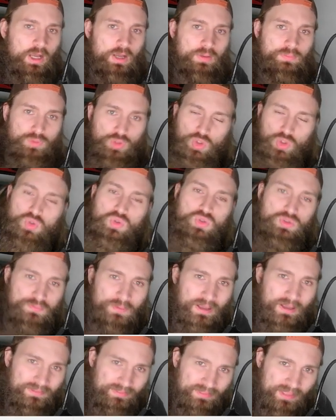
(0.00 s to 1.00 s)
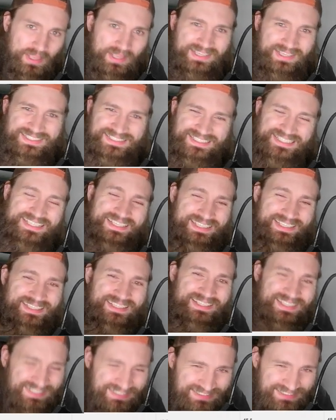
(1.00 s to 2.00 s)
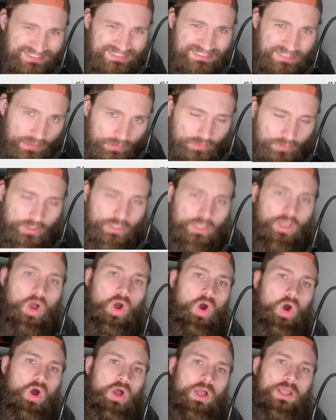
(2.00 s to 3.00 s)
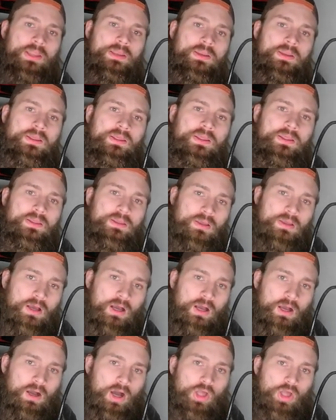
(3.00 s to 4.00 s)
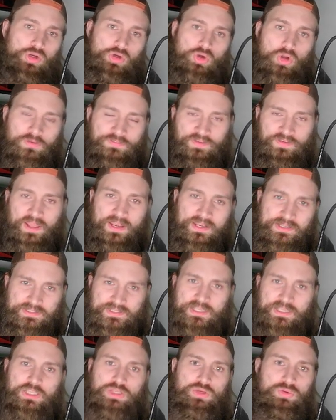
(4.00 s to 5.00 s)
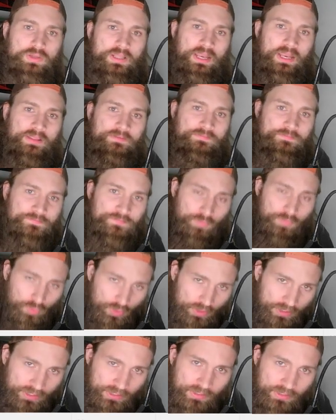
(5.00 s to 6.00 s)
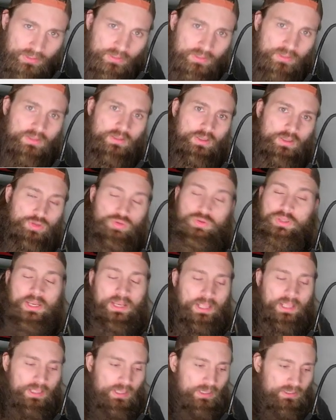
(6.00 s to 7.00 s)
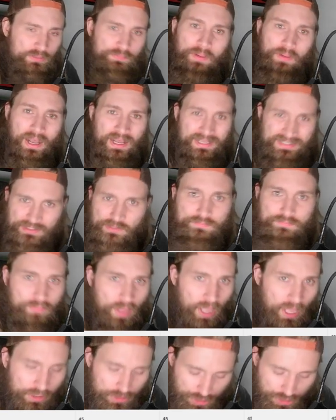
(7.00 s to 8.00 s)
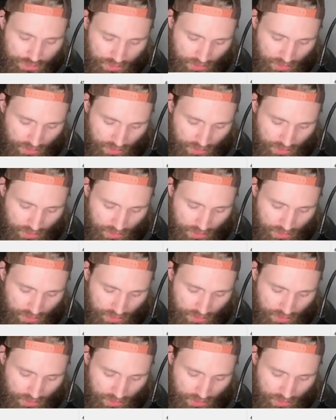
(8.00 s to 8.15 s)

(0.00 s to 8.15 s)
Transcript: Use my thing, T-Searing, on Underdog Fantasy, and you get a deposit match.